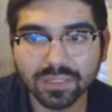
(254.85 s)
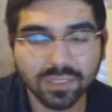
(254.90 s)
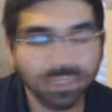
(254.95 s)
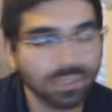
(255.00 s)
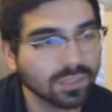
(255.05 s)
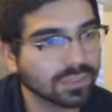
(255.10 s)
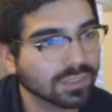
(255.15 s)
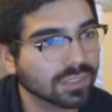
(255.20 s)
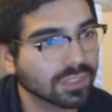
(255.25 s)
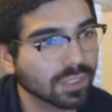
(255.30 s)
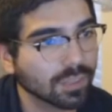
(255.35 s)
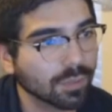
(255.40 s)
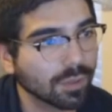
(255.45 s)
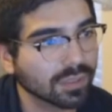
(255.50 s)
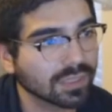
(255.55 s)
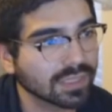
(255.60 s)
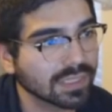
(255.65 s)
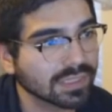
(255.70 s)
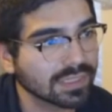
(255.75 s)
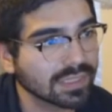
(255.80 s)
So they're
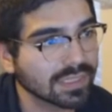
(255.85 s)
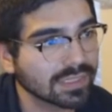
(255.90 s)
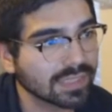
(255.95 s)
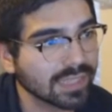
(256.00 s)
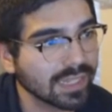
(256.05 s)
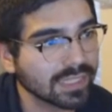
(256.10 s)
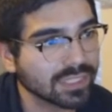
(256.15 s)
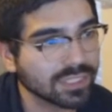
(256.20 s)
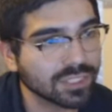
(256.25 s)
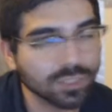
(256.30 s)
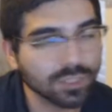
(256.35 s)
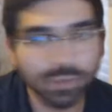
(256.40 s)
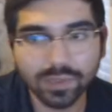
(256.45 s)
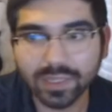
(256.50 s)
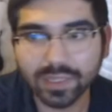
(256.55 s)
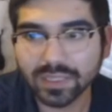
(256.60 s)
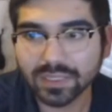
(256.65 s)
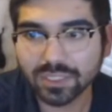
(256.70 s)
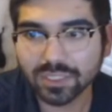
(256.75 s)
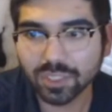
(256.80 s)
both going to say stage 2. They
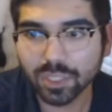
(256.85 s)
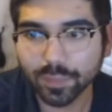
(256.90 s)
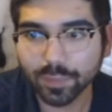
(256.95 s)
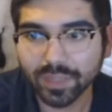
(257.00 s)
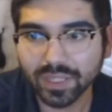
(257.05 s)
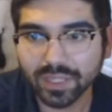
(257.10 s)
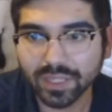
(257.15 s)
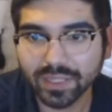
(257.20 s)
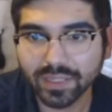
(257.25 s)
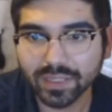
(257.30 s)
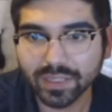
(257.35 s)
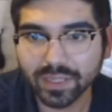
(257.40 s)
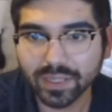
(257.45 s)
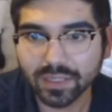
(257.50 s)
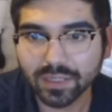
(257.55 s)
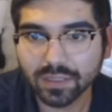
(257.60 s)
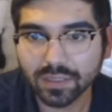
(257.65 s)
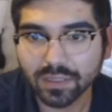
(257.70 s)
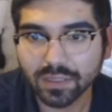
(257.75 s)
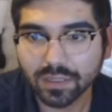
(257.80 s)
got the Charmeleon
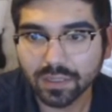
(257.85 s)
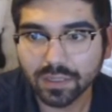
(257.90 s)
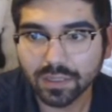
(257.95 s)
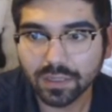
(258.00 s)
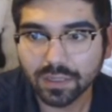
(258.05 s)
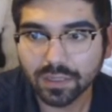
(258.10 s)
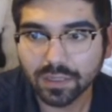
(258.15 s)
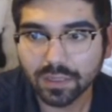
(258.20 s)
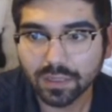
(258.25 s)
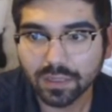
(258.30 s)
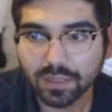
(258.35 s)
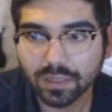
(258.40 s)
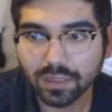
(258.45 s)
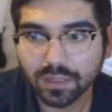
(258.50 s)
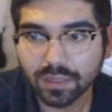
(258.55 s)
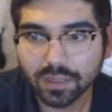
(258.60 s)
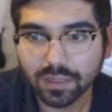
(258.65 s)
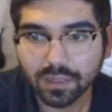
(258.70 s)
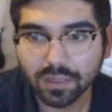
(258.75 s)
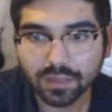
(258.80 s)
there.
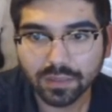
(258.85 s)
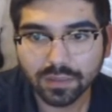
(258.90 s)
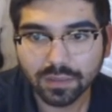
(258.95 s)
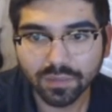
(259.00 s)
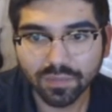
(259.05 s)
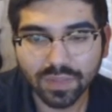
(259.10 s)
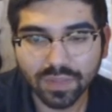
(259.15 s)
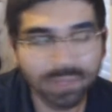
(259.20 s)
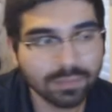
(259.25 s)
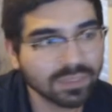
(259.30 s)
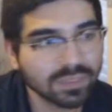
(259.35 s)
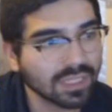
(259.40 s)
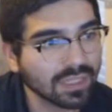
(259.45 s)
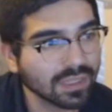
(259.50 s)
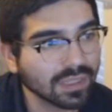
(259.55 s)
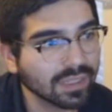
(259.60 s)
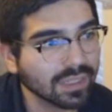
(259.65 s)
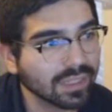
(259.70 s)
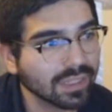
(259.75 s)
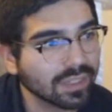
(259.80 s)
The flame's a
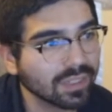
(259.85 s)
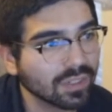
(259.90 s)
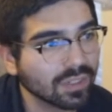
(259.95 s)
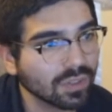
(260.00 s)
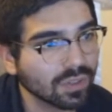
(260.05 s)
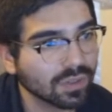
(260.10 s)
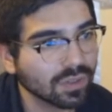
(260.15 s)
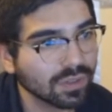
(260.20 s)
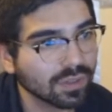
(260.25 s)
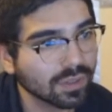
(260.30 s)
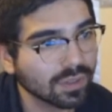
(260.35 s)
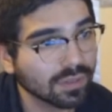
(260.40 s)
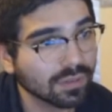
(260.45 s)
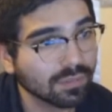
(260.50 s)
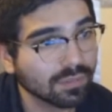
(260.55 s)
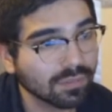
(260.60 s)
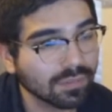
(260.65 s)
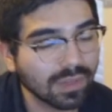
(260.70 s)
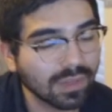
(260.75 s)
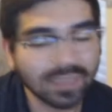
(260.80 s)
little,
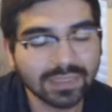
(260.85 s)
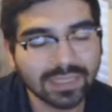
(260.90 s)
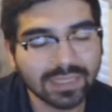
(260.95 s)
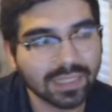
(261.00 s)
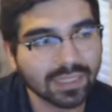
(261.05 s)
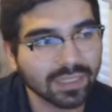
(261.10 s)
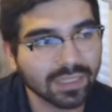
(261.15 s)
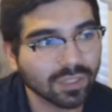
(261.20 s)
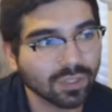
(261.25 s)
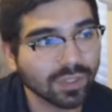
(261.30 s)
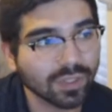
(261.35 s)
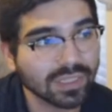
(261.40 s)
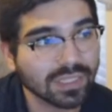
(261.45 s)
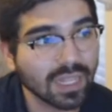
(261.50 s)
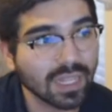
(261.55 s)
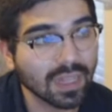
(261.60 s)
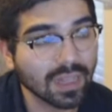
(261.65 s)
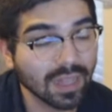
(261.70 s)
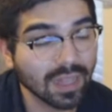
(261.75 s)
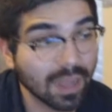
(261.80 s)
I say a little, it's a
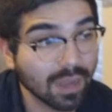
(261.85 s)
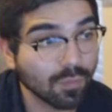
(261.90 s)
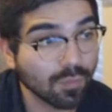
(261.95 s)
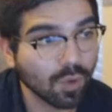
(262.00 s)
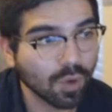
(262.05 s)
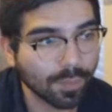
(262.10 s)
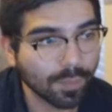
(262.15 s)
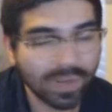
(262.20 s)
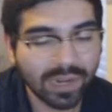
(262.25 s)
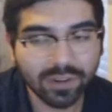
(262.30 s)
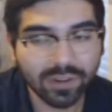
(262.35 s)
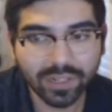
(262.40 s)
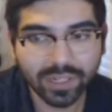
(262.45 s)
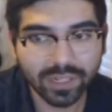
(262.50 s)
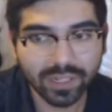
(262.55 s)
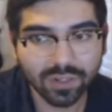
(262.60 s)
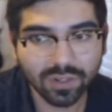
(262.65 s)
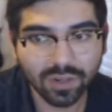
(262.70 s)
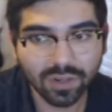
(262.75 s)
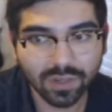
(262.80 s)
lot more apparent
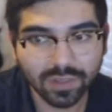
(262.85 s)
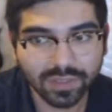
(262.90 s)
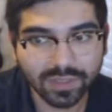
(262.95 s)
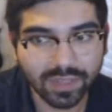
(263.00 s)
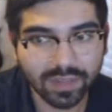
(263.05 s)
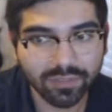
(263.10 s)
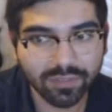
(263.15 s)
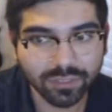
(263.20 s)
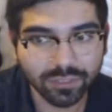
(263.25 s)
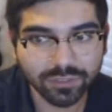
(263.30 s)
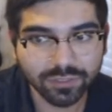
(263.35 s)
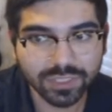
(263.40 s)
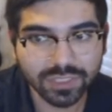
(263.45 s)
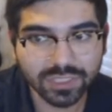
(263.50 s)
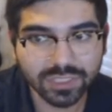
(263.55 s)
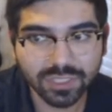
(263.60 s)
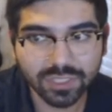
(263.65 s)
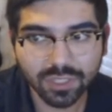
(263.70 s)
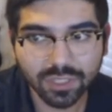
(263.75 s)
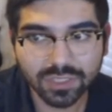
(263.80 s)
here on the
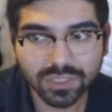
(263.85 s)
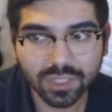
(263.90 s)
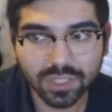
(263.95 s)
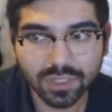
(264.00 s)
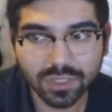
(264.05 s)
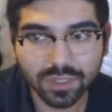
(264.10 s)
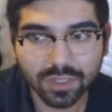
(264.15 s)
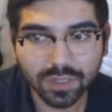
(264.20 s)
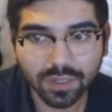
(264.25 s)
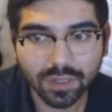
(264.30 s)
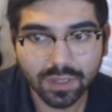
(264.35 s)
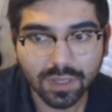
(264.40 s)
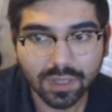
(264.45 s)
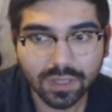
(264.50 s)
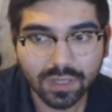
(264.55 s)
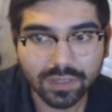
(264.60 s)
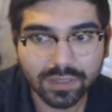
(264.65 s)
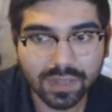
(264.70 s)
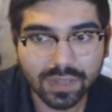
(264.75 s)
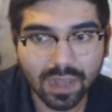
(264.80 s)
Evolutions Charizard.
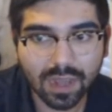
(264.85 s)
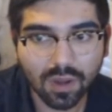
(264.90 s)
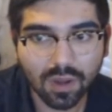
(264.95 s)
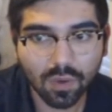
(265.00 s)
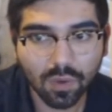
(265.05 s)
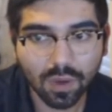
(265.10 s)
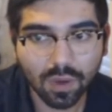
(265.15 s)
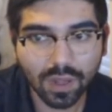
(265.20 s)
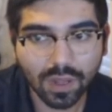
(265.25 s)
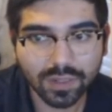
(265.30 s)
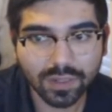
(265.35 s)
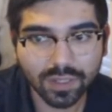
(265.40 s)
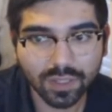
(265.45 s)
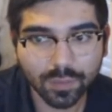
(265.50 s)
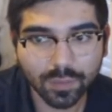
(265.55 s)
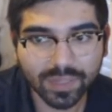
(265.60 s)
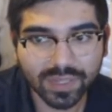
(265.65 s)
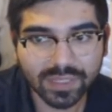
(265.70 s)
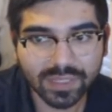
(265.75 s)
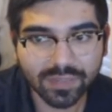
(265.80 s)
Now, another
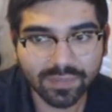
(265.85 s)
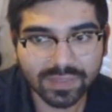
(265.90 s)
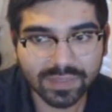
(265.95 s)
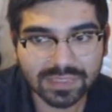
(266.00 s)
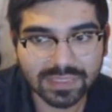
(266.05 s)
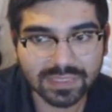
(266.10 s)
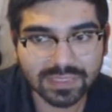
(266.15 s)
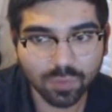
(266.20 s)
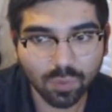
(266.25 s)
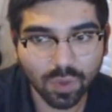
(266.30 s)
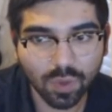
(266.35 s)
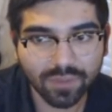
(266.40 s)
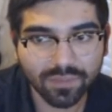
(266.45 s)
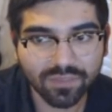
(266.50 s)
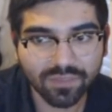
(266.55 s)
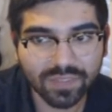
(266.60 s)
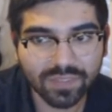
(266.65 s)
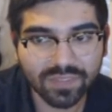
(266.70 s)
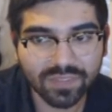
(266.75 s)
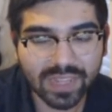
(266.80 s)
big difference is
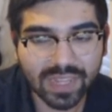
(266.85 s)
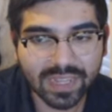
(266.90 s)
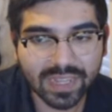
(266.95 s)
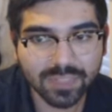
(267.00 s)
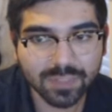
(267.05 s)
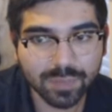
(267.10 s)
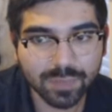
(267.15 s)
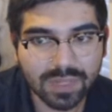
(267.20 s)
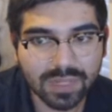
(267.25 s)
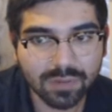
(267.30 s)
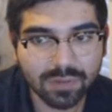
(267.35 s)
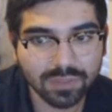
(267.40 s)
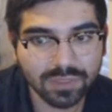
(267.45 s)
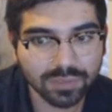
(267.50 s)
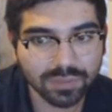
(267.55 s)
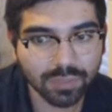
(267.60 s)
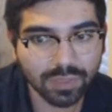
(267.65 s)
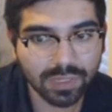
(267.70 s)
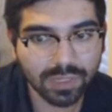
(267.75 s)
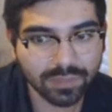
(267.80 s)
150 HP was
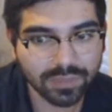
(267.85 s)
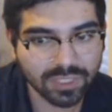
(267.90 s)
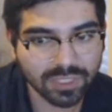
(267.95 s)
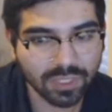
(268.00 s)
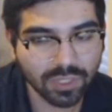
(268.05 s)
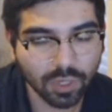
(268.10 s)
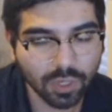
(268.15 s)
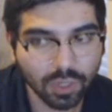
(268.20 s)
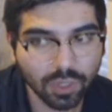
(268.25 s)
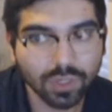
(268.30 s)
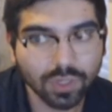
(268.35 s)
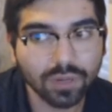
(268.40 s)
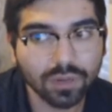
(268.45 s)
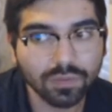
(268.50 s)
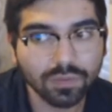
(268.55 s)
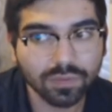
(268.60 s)
pretty much unheard of